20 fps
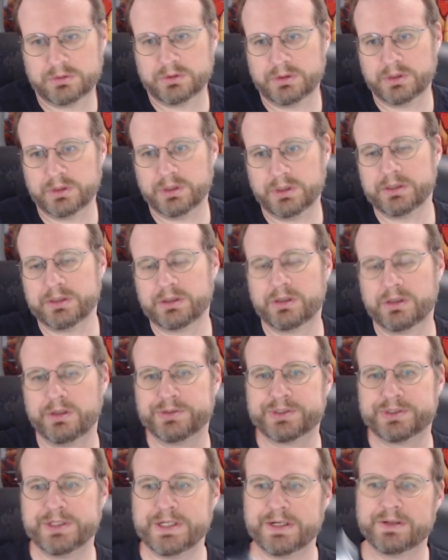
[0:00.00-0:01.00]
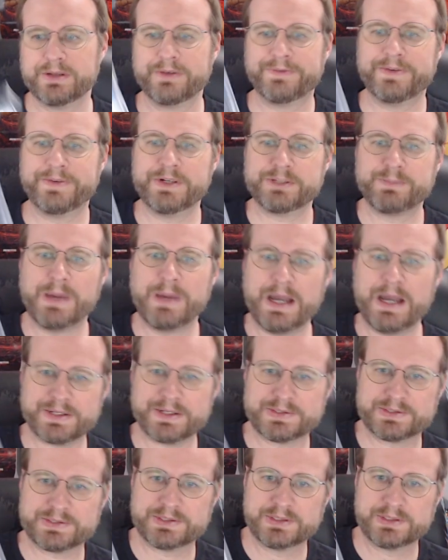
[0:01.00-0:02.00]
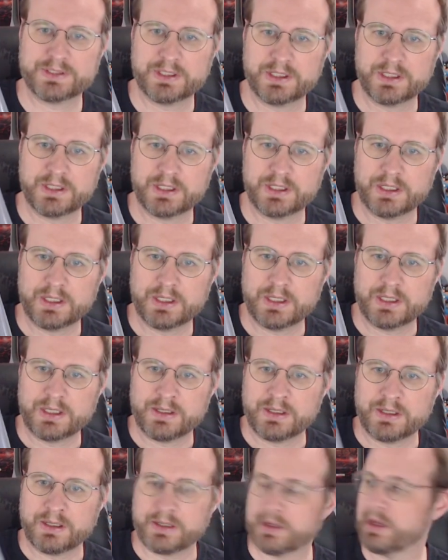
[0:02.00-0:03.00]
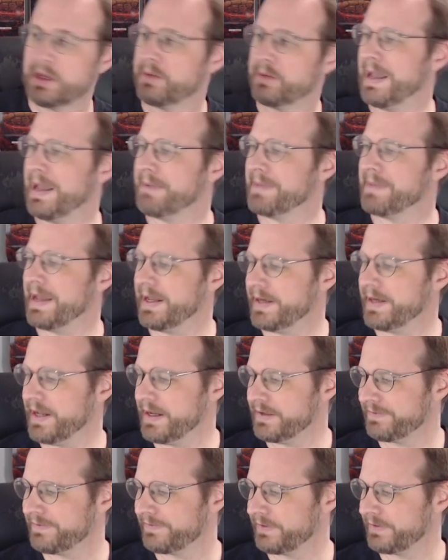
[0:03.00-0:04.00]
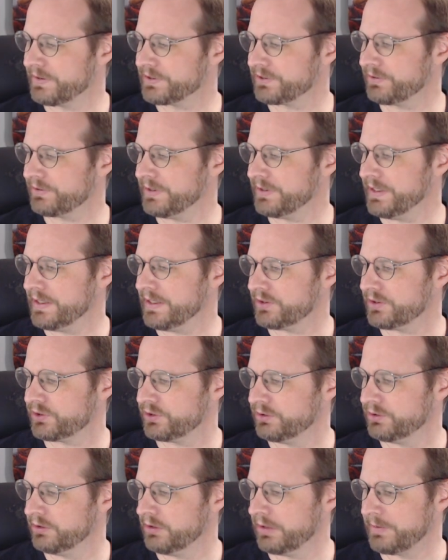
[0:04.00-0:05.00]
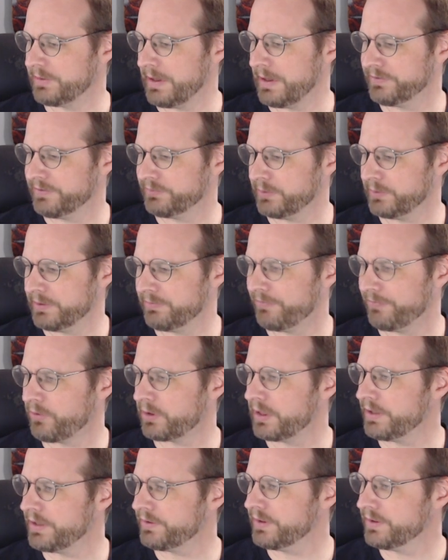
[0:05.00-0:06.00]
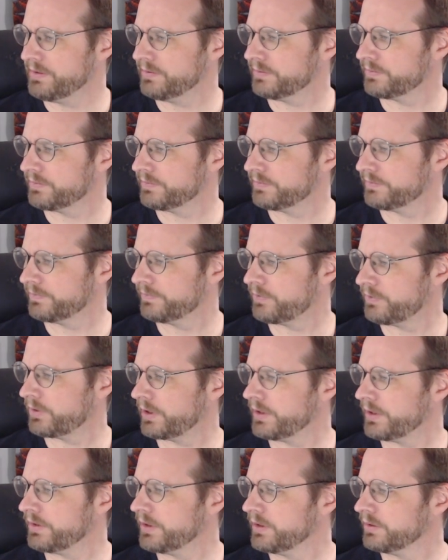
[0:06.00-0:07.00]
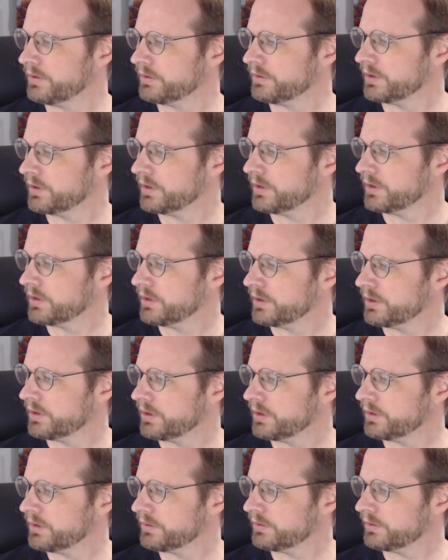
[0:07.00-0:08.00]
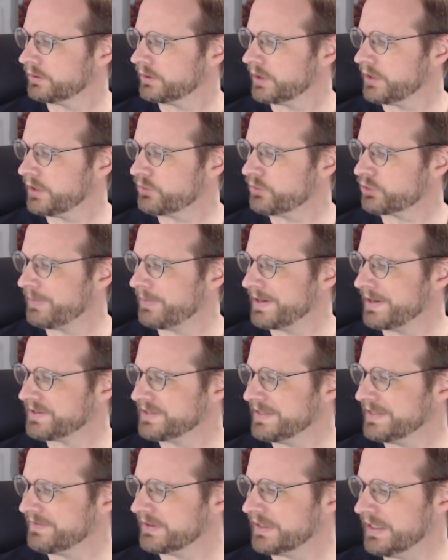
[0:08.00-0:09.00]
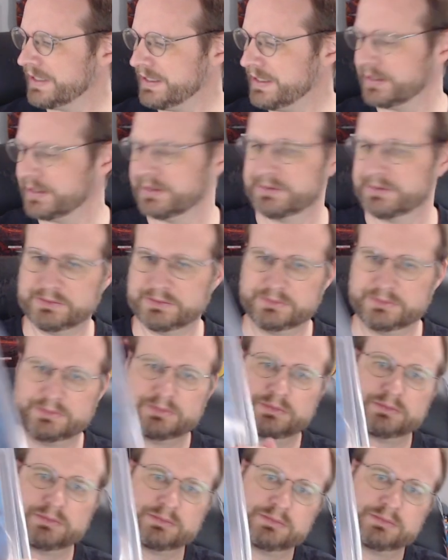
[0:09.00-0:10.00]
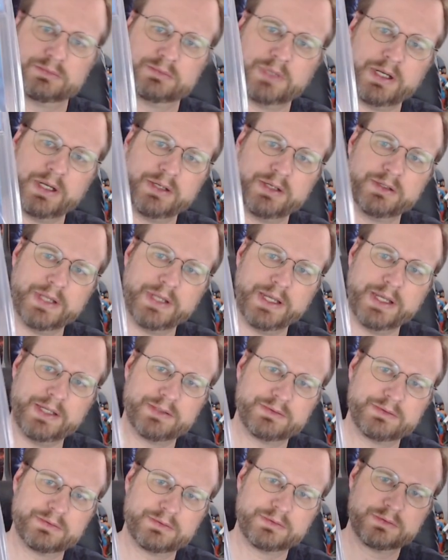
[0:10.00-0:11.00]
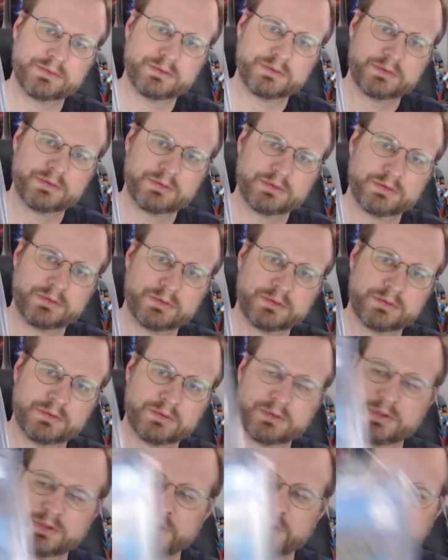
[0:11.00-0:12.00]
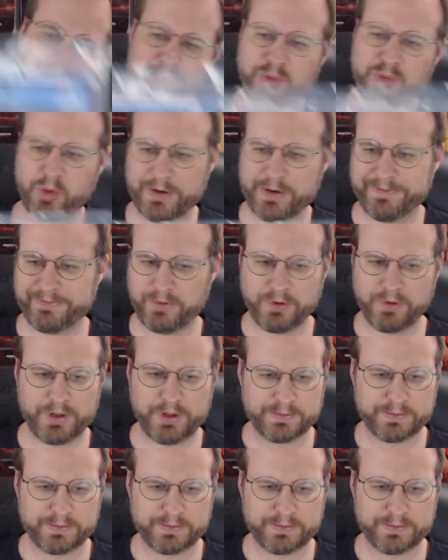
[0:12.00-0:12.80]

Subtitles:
Getting close to the end of the first box. A Batman anniversary issue. That's what, 400? 400. Intro by Stephen King. I didn't know that. 9.4.